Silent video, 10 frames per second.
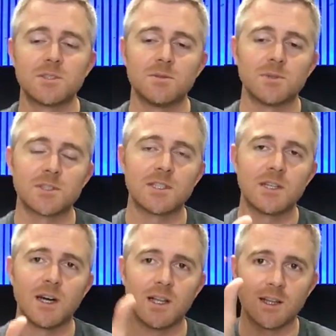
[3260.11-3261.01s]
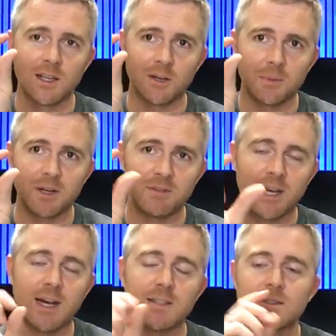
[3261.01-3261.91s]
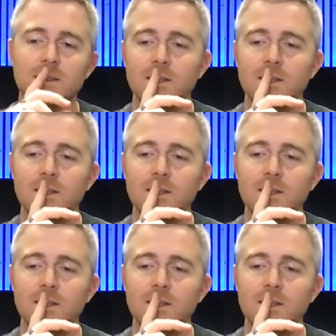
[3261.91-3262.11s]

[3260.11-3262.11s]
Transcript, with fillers: you will see a little bit of that